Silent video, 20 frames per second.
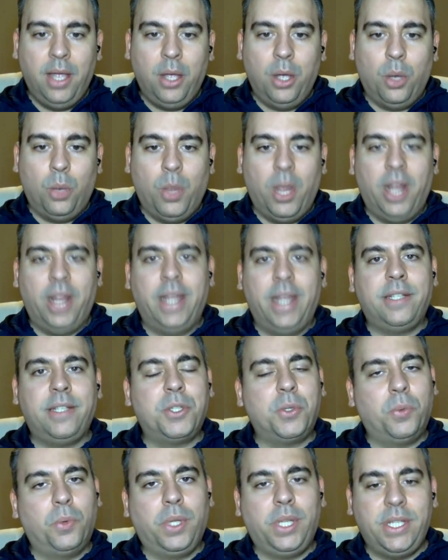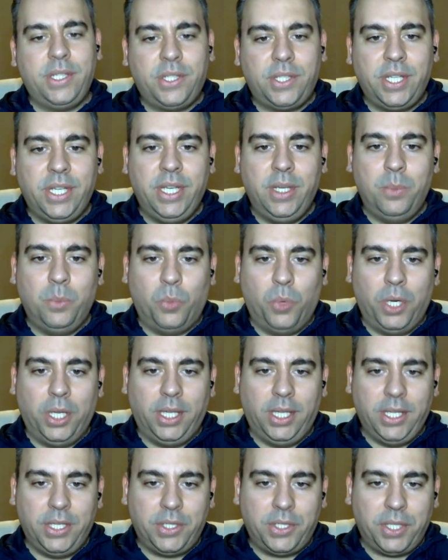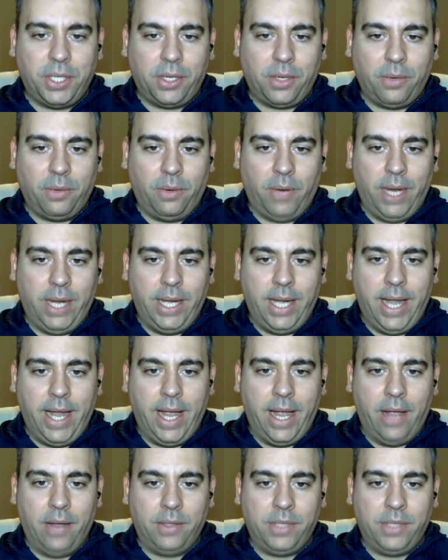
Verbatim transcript: Well, that doesn't really seem realistic right now.